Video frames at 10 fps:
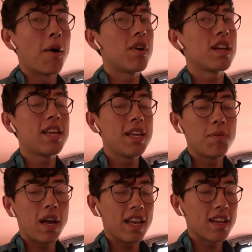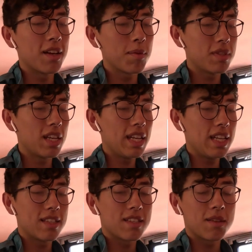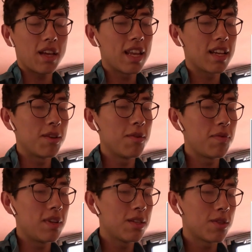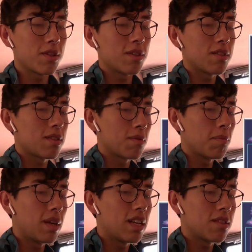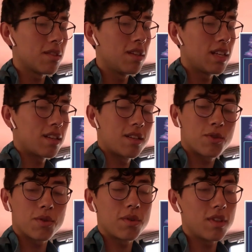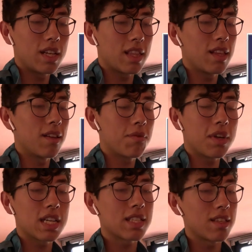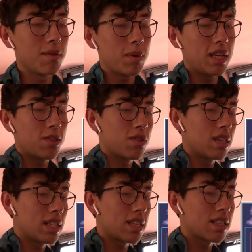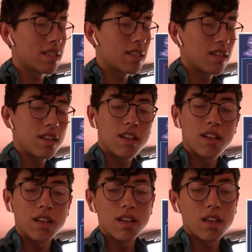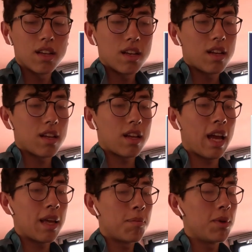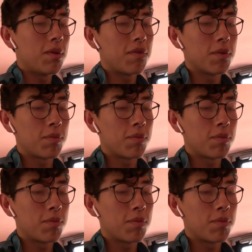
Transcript: I want to keep adding updates, adding new features, make it so you can control like the effects in the matrix, add beautiful